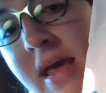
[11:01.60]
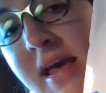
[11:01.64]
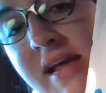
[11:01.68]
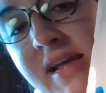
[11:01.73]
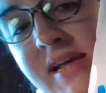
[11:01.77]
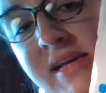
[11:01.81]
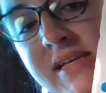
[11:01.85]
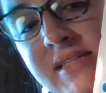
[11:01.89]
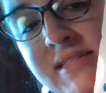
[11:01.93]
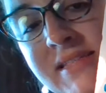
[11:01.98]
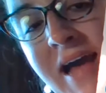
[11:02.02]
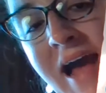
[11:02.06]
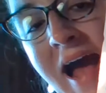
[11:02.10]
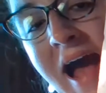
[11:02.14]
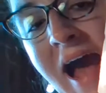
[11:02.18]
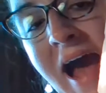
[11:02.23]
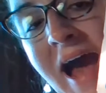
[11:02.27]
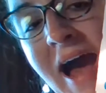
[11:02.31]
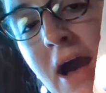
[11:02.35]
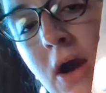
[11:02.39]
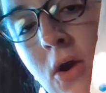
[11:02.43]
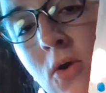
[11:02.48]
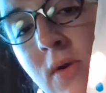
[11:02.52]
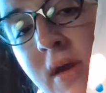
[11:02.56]
is
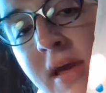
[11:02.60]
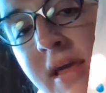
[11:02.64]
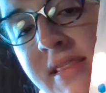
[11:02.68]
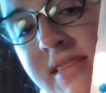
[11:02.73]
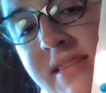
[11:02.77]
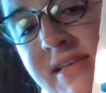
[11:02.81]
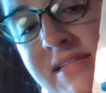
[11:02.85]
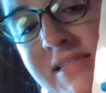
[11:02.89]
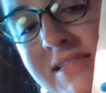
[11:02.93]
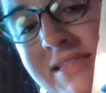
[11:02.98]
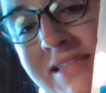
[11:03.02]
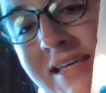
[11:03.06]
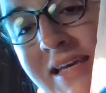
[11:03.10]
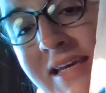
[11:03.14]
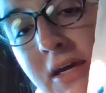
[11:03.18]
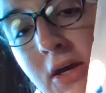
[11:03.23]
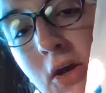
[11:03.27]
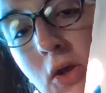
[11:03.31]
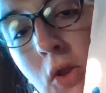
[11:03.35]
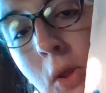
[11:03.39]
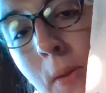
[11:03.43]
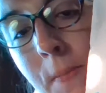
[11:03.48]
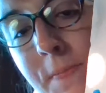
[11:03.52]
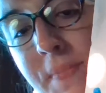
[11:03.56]
how can this
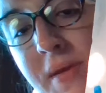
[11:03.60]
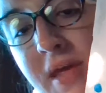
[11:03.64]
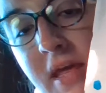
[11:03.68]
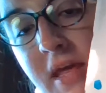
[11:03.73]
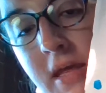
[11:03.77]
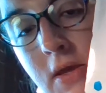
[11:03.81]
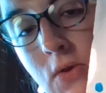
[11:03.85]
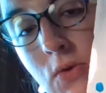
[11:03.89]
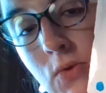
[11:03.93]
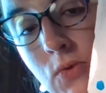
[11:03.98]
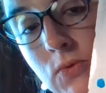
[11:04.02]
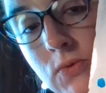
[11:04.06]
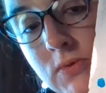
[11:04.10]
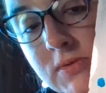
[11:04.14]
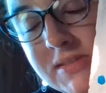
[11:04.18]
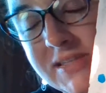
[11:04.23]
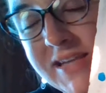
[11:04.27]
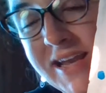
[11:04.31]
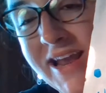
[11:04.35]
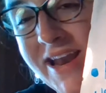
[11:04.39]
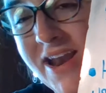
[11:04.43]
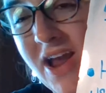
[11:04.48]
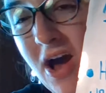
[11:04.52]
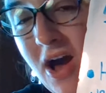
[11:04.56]
skill be used
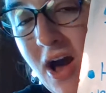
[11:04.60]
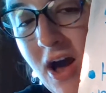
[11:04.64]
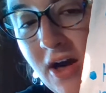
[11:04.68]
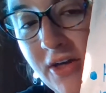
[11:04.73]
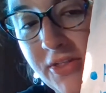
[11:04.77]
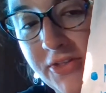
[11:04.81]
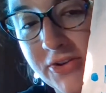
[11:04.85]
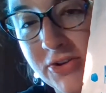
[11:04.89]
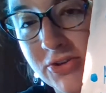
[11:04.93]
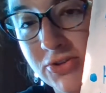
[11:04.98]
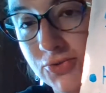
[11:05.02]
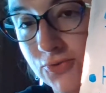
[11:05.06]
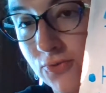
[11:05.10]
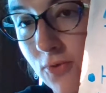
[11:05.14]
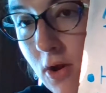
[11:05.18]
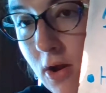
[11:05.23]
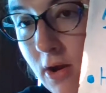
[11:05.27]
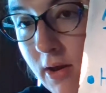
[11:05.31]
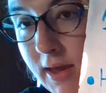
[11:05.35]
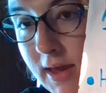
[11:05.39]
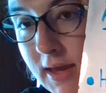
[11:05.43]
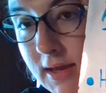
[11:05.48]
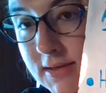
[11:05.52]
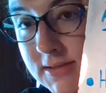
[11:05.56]
in other
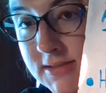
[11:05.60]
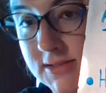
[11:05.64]
drawings,